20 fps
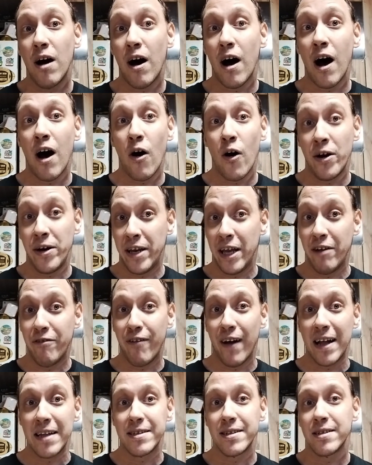on
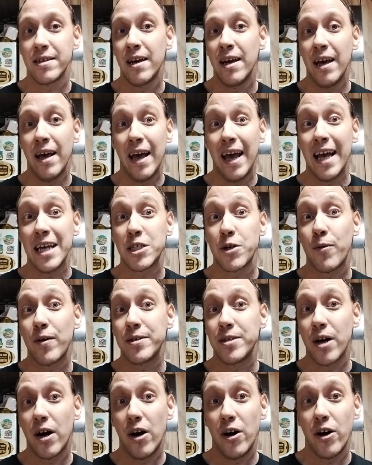defense. He's a
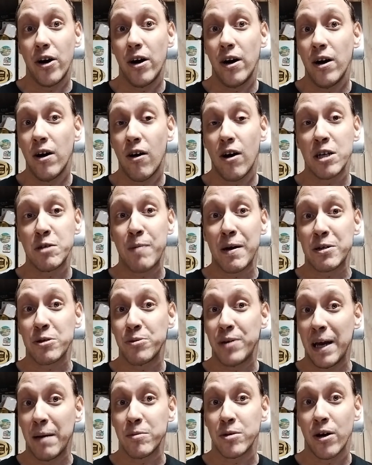returner on special
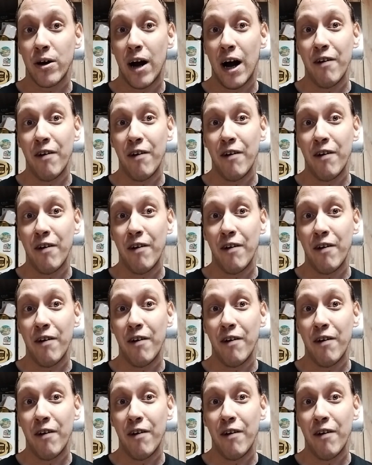teams on